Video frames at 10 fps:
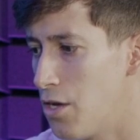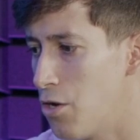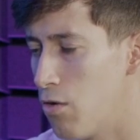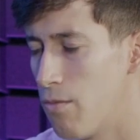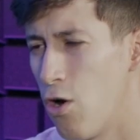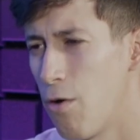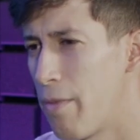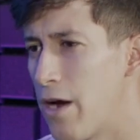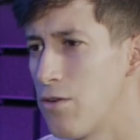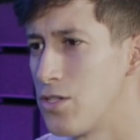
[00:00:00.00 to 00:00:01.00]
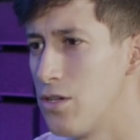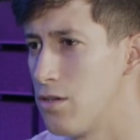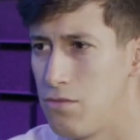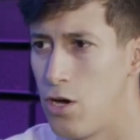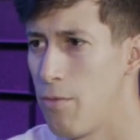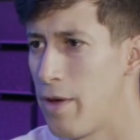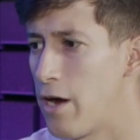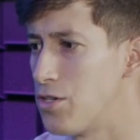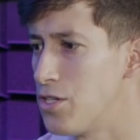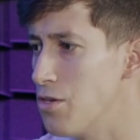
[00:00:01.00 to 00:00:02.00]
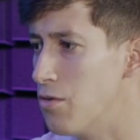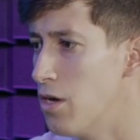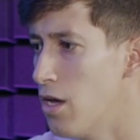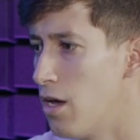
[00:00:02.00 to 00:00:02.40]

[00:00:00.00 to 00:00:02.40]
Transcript: you know, all powers, all power to you.